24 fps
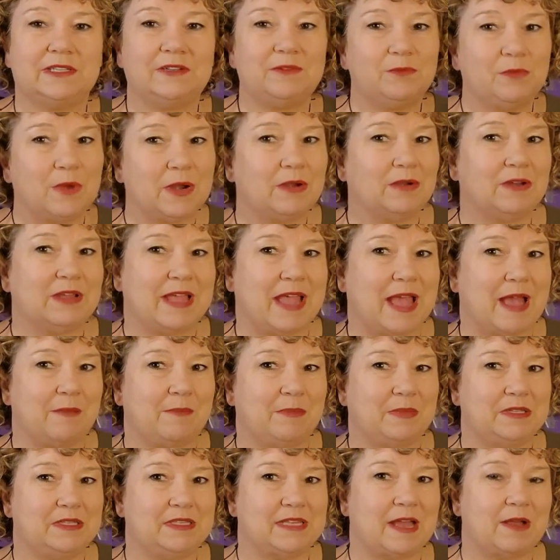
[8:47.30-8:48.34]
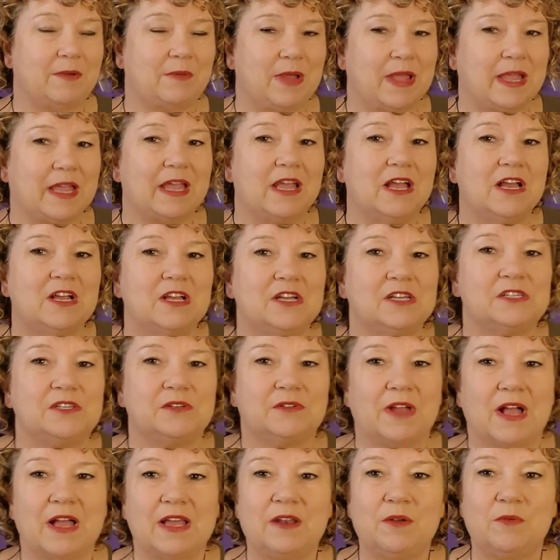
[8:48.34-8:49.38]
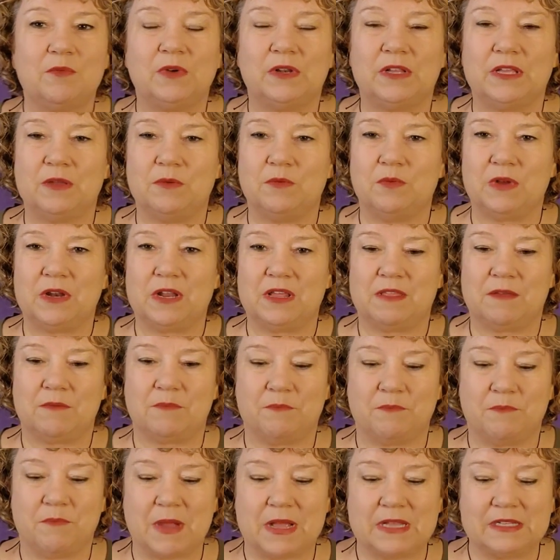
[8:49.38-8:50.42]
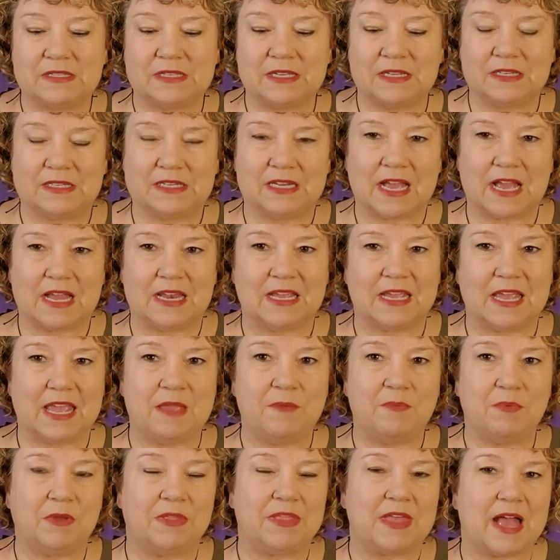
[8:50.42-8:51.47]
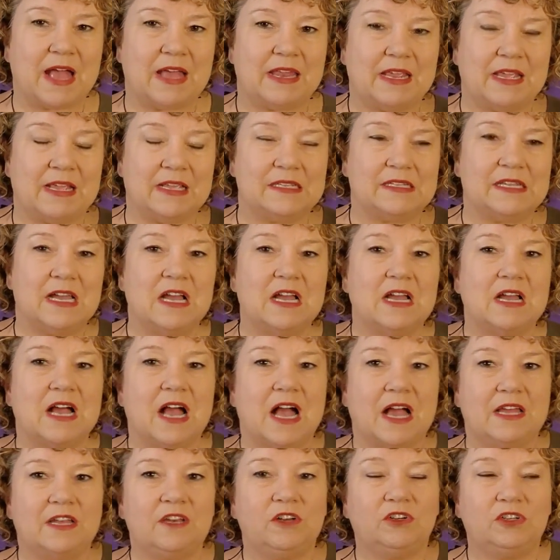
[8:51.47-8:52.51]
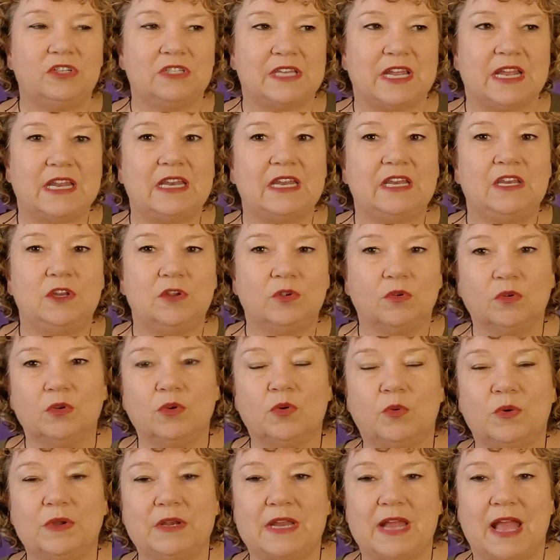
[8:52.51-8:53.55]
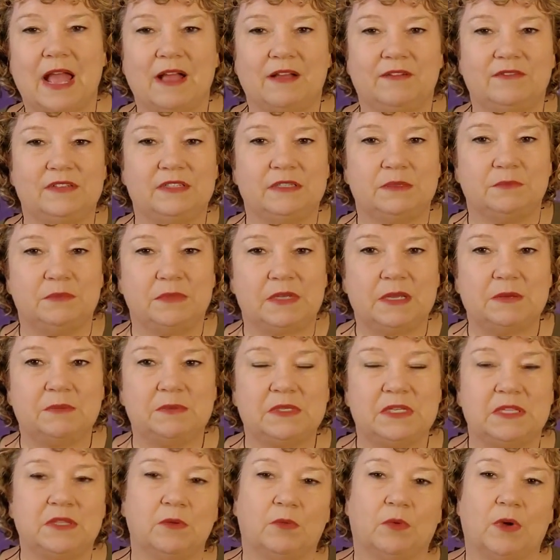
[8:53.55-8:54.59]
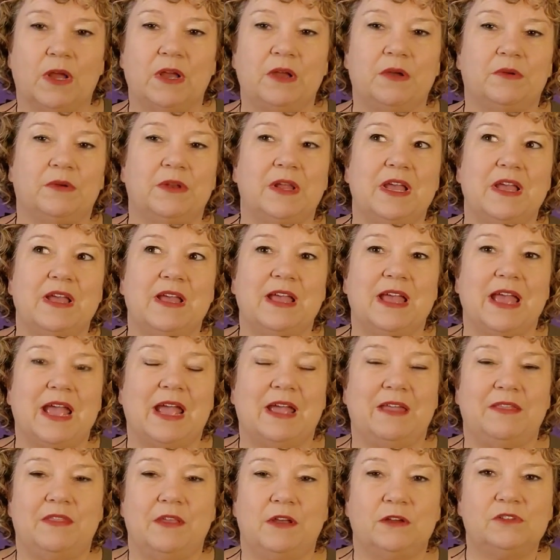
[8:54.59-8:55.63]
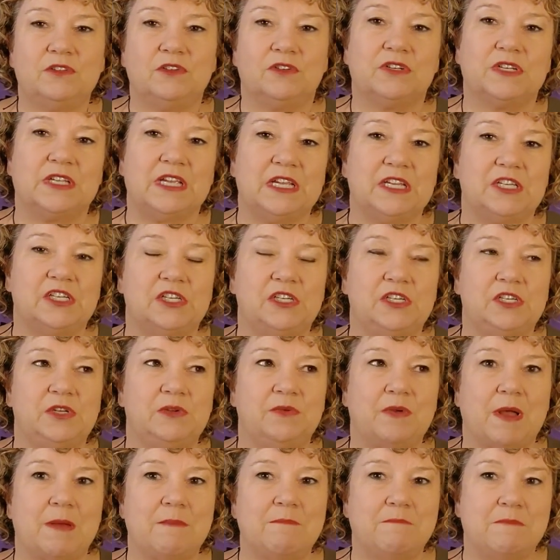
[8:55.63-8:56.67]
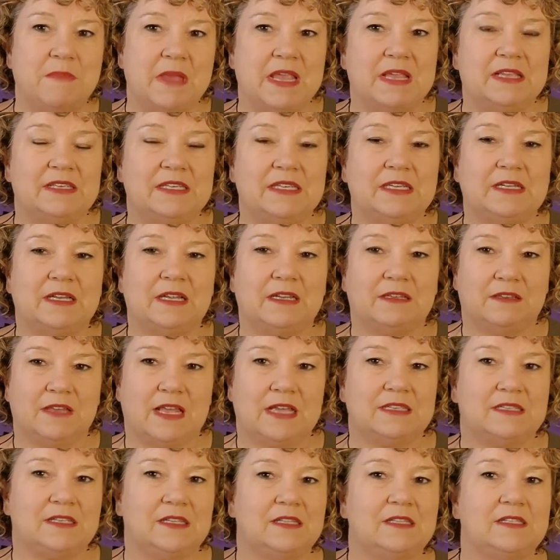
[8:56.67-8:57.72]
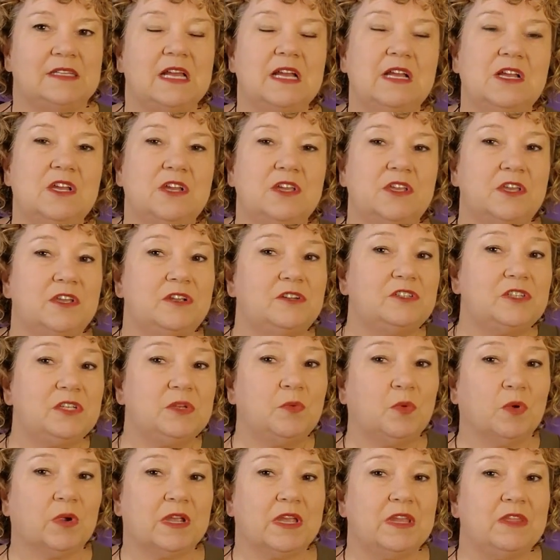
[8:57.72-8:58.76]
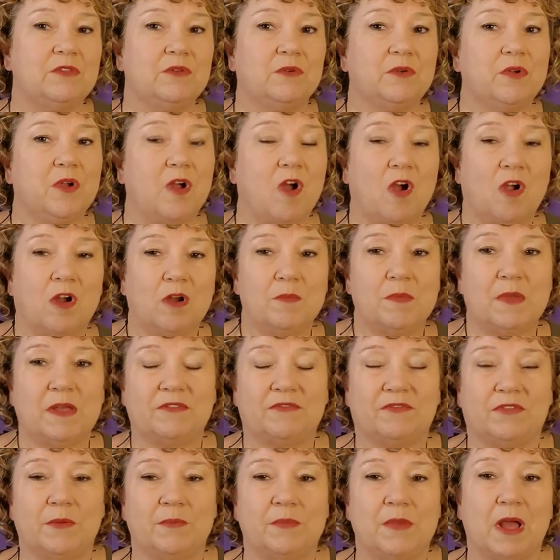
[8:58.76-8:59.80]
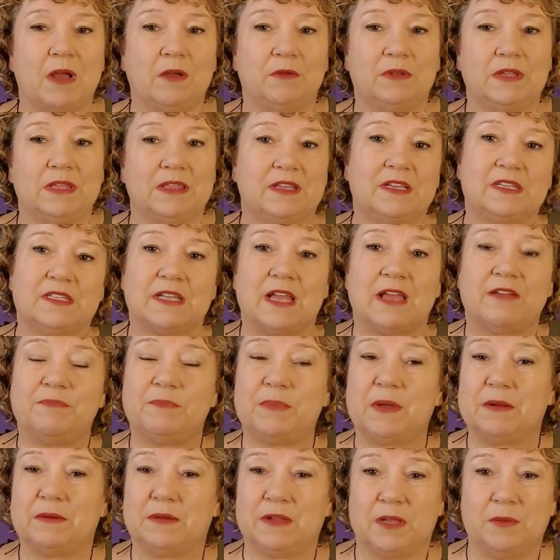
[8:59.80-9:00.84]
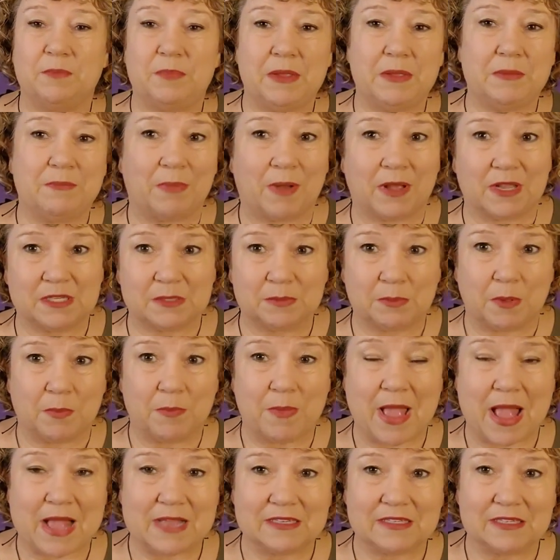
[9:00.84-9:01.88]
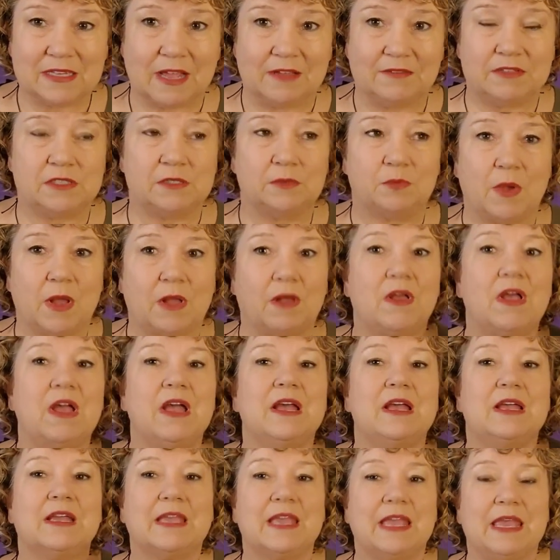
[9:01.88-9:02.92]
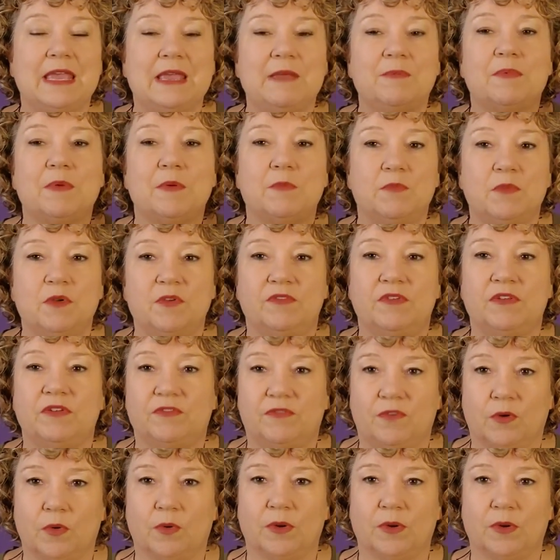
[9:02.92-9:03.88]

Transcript: it rarely happens that way. So kind of really one of the best things to kind of keep with that is understanding you're going to have some dips in the road and those are teaching you amazing lessons. Usually working through karma from not only this life, but could be possible past lives as well. Keep moving